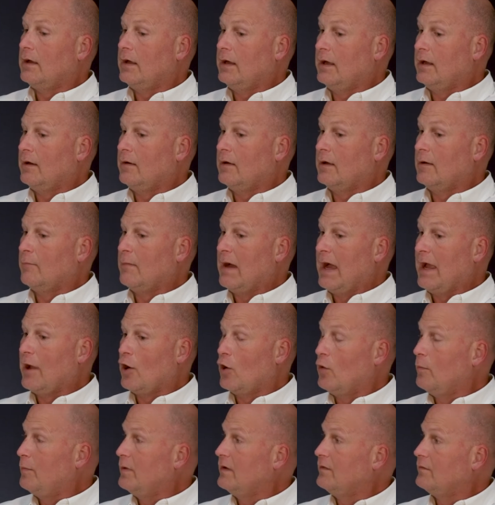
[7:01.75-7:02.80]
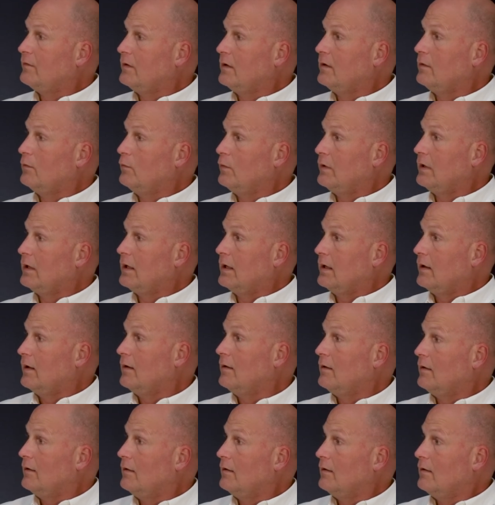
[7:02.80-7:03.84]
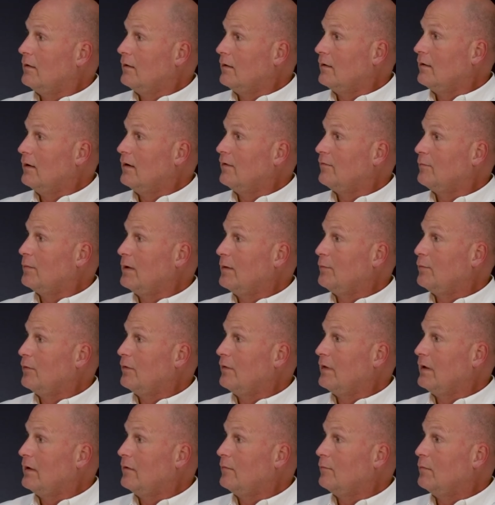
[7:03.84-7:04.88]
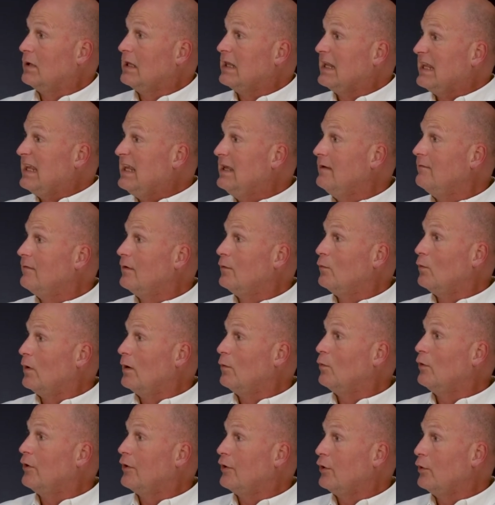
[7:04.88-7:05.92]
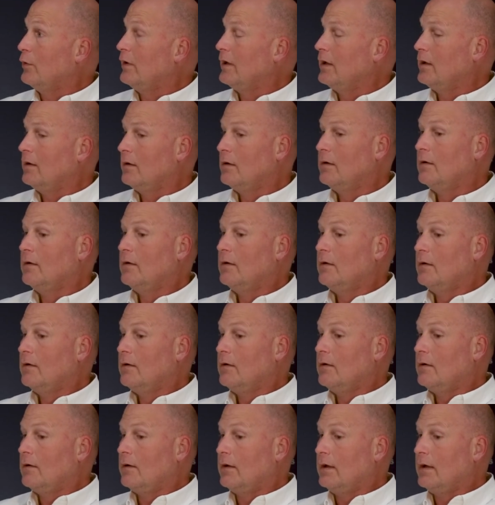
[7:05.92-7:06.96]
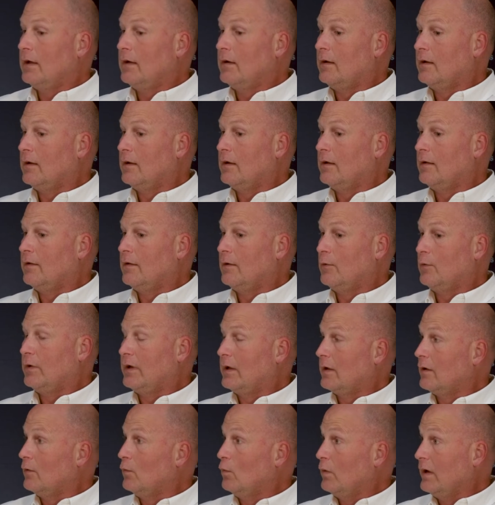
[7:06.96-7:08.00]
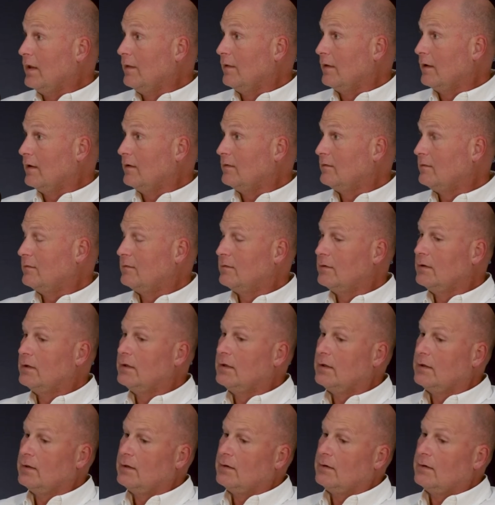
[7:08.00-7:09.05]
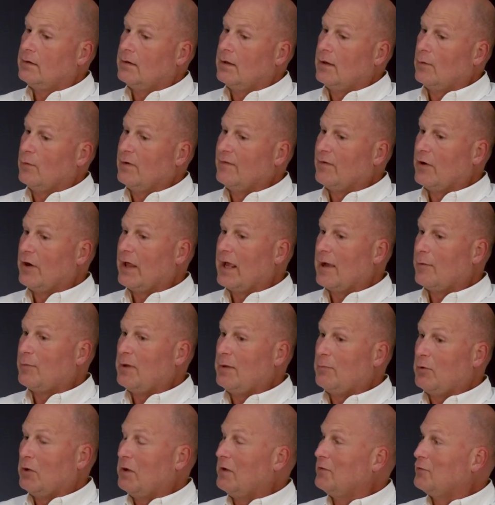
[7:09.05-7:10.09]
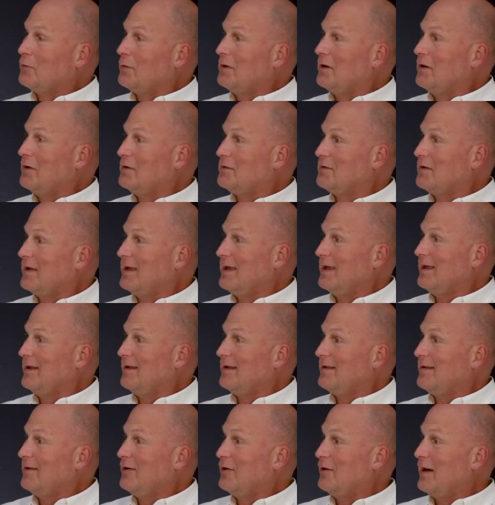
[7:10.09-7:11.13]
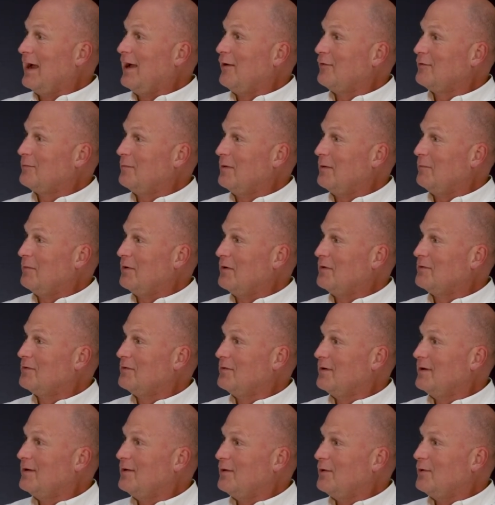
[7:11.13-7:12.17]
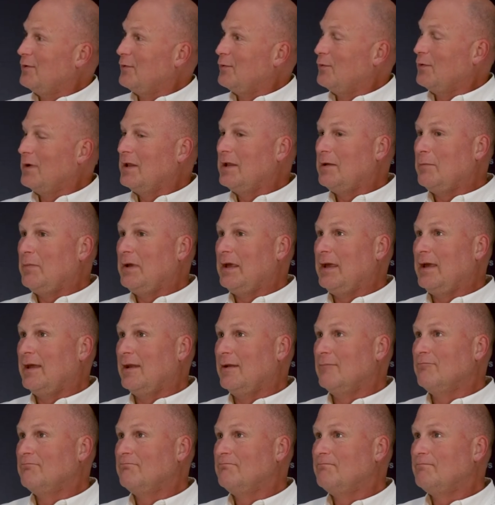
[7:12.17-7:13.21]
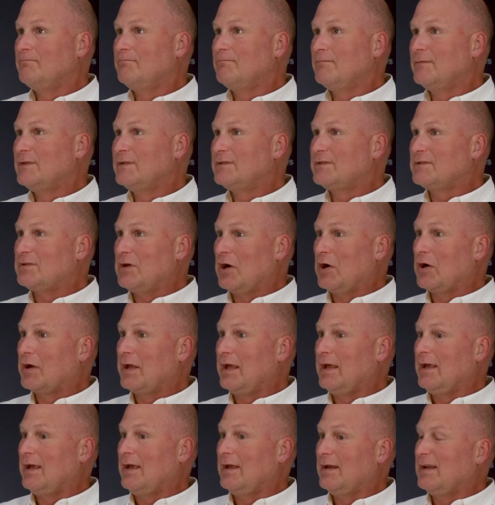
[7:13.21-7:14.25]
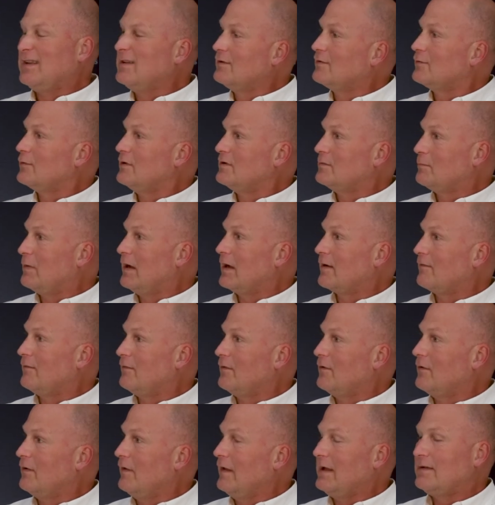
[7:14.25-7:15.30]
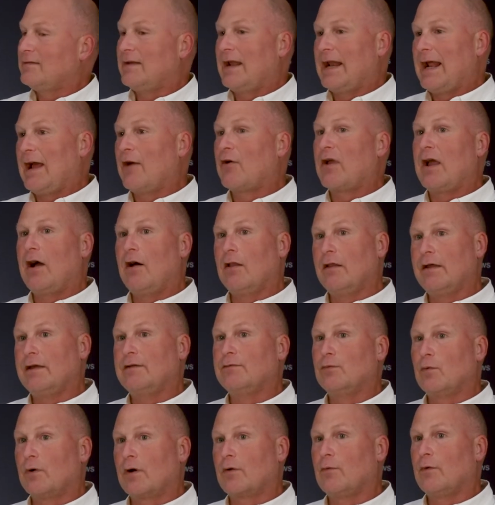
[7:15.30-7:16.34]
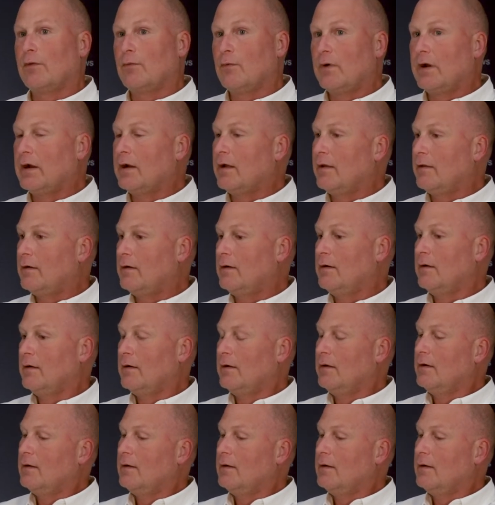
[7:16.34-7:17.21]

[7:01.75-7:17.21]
And my hope is that we get enough people that believe in what we're doing and that we can win this. We've already got people on Twitter saying that are House members really being snarky and disrespectful. And that's not how colleagues work with one another.